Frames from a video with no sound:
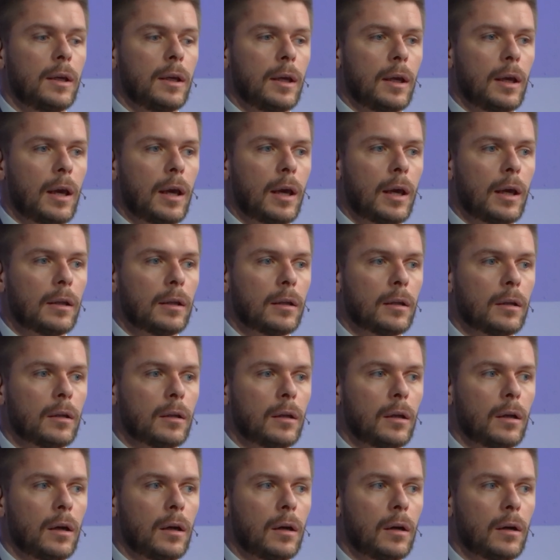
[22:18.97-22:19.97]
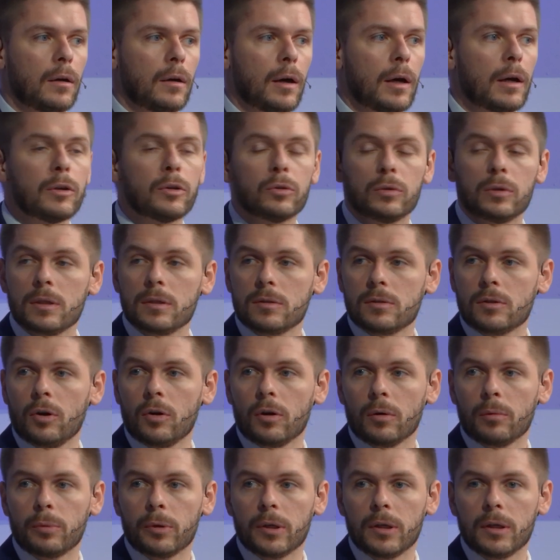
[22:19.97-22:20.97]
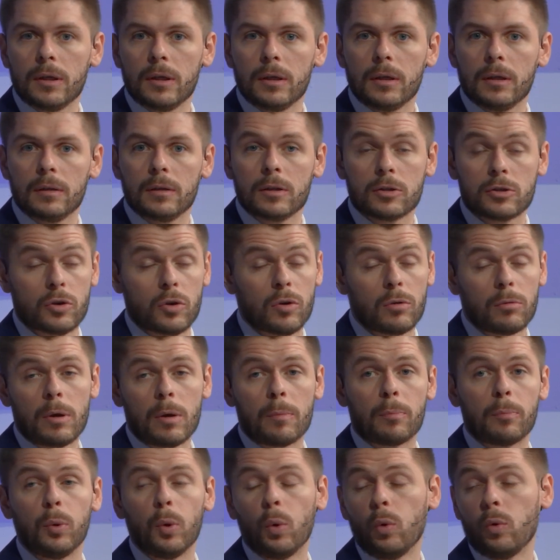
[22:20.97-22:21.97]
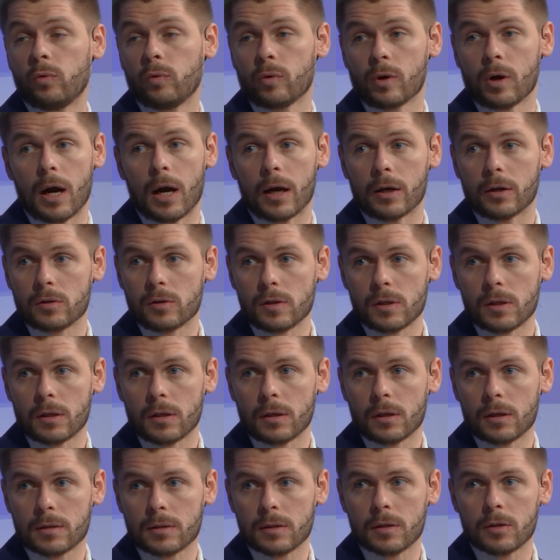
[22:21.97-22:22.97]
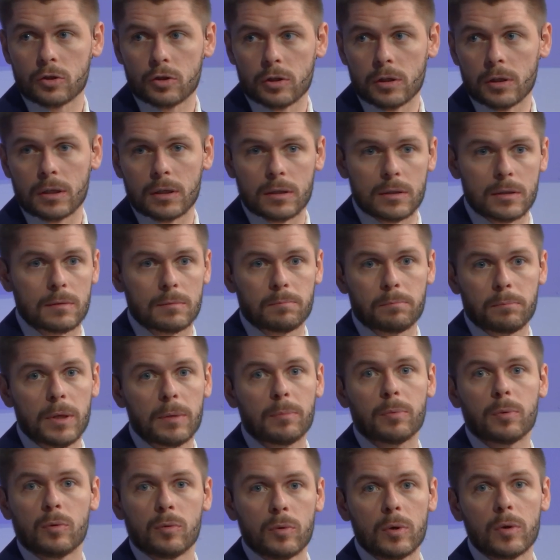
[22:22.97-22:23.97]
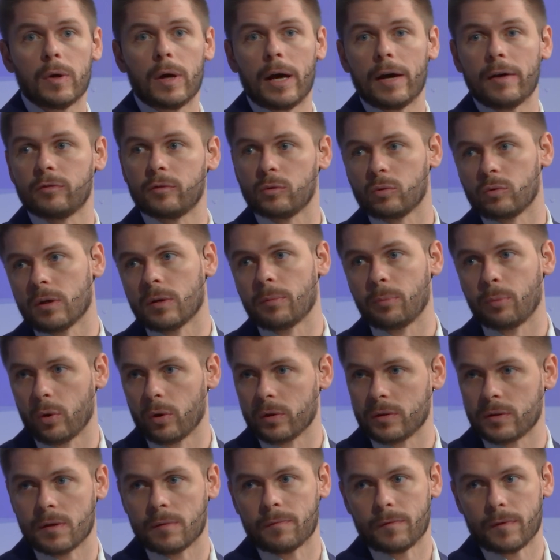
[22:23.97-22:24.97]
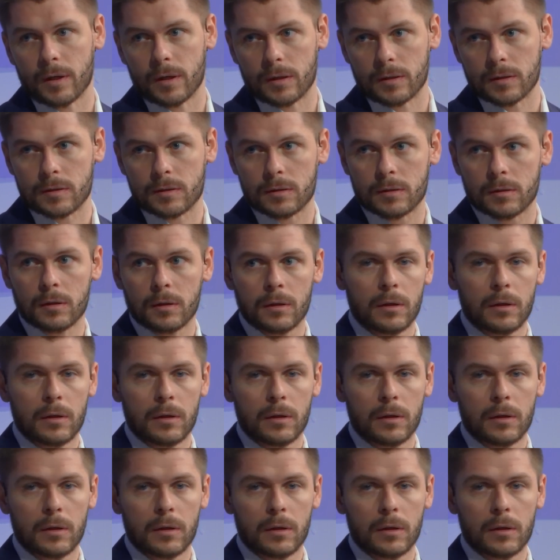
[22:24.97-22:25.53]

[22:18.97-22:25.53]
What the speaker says: and IoT is gonna be there's gonna be a pull for IoT essentially because people will have to report some things,